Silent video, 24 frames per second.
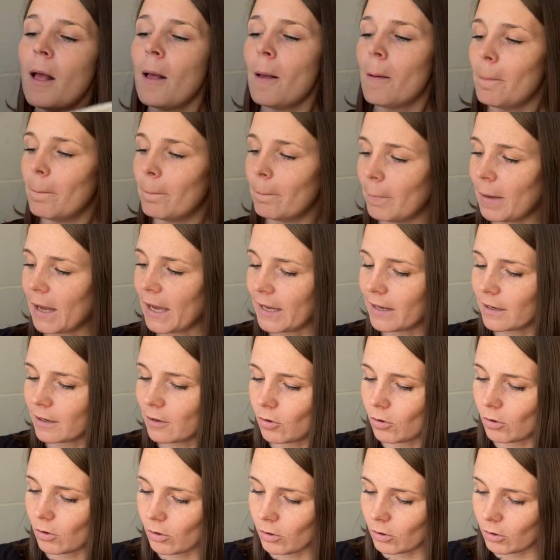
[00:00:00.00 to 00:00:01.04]
my
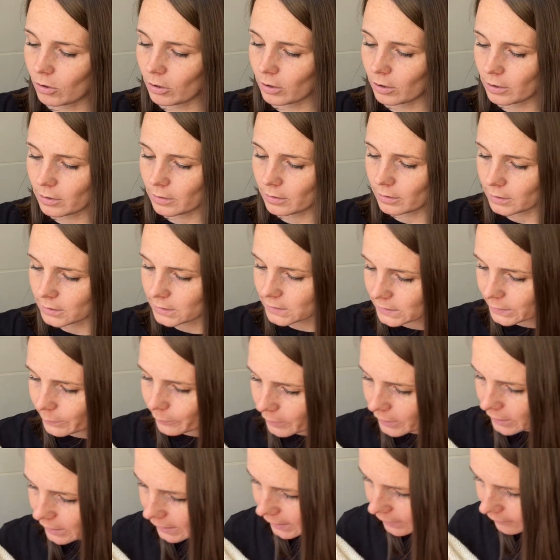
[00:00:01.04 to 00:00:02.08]
goal, let's see, what did I